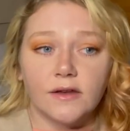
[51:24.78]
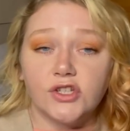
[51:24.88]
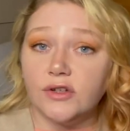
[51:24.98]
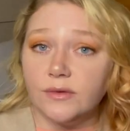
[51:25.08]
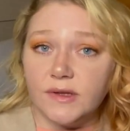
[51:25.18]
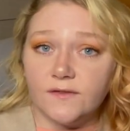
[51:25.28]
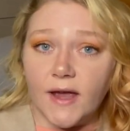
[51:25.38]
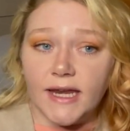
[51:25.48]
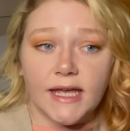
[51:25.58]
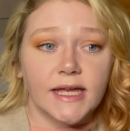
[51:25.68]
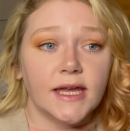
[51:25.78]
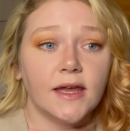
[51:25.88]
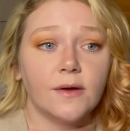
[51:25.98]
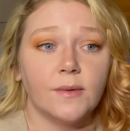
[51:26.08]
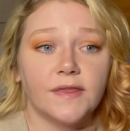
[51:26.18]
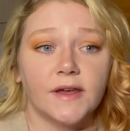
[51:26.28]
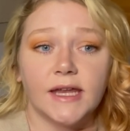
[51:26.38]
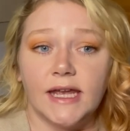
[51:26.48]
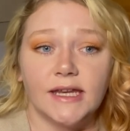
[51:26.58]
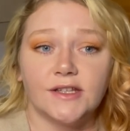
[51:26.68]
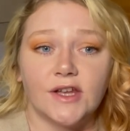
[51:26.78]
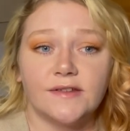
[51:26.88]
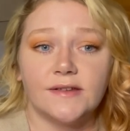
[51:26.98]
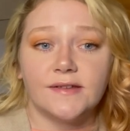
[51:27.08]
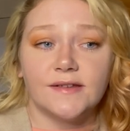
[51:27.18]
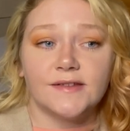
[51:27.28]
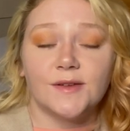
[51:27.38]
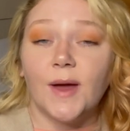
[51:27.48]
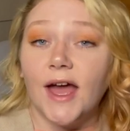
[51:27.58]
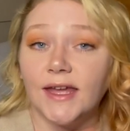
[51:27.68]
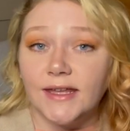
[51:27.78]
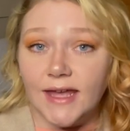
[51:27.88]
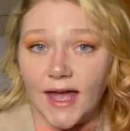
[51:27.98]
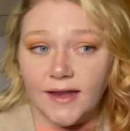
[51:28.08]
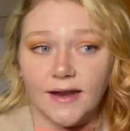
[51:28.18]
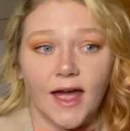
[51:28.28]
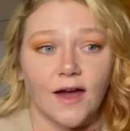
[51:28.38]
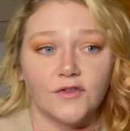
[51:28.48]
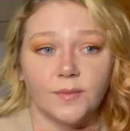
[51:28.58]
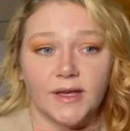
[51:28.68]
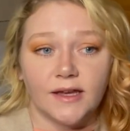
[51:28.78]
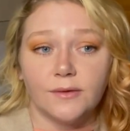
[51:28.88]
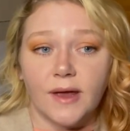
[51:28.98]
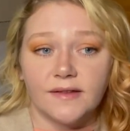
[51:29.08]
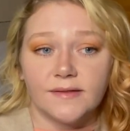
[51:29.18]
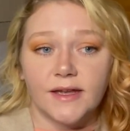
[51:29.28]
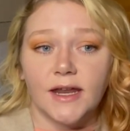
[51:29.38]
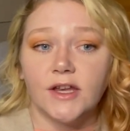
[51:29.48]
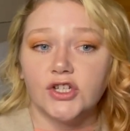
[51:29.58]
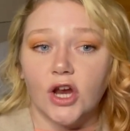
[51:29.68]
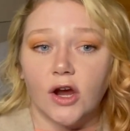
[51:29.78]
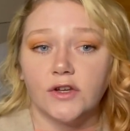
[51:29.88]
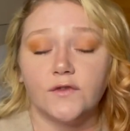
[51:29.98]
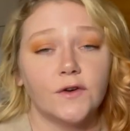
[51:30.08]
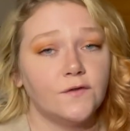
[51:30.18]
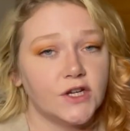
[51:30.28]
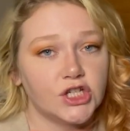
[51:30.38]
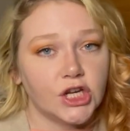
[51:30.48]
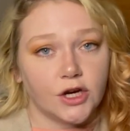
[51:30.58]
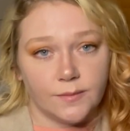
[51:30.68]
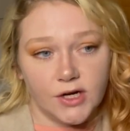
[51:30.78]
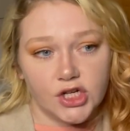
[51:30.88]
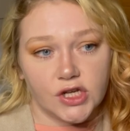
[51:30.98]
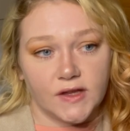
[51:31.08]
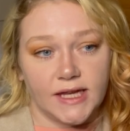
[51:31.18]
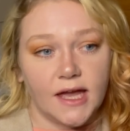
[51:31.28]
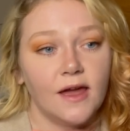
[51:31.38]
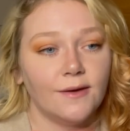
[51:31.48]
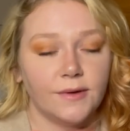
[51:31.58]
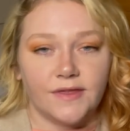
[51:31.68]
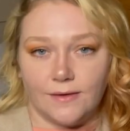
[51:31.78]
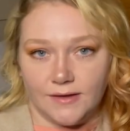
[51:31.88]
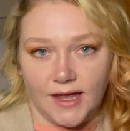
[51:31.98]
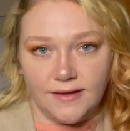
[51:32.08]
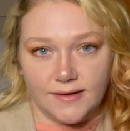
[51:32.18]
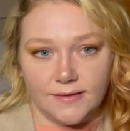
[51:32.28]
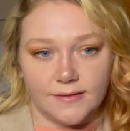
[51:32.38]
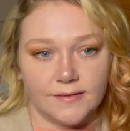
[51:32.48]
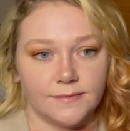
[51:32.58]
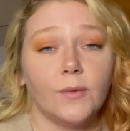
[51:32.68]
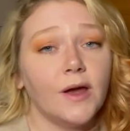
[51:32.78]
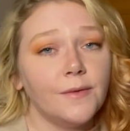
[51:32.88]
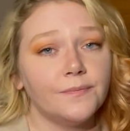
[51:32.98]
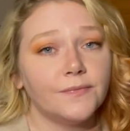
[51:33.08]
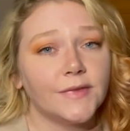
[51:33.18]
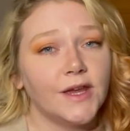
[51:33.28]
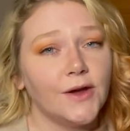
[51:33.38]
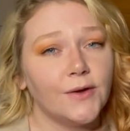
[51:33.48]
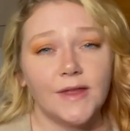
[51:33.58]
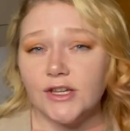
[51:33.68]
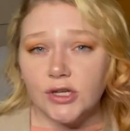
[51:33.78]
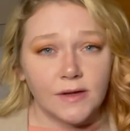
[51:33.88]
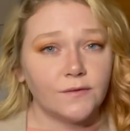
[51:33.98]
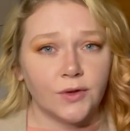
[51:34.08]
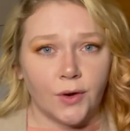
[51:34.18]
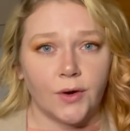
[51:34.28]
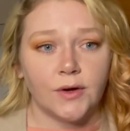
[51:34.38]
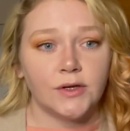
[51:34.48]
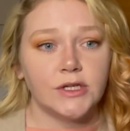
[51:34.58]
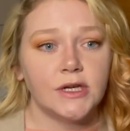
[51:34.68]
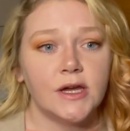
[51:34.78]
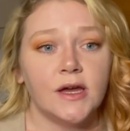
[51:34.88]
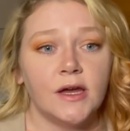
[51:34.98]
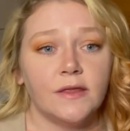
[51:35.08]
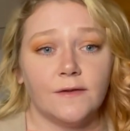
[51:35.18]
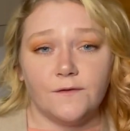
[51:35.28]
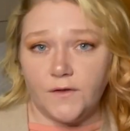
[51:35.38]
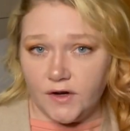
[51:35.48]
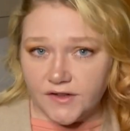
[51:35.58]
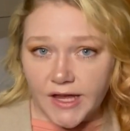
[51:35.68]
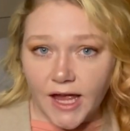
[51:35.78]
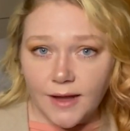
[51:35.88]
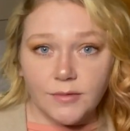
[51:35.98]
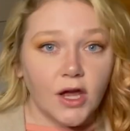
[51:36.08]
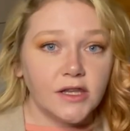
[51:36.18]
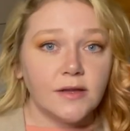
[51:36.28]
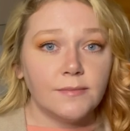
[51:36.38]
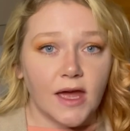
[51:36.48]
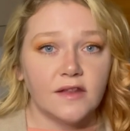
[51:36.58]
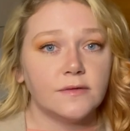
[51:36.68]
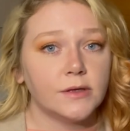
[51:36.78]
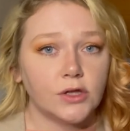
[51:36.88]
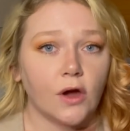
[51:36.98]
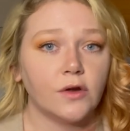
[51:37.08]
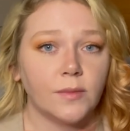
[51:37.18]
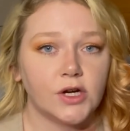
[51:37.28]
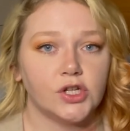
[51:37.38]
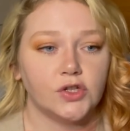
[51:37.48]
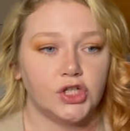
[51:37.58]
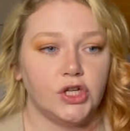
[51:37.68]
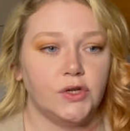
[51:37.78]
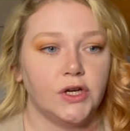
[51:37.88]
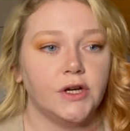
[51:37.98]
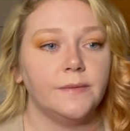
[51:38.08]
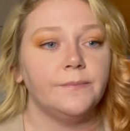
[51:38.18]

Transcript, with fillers: Junior was fighting with the Canadian justice system again after being arrested and charged for fishing commercially without a license. Well, you know, they should have learned the first time not to mess with Donald Marshall Jr.,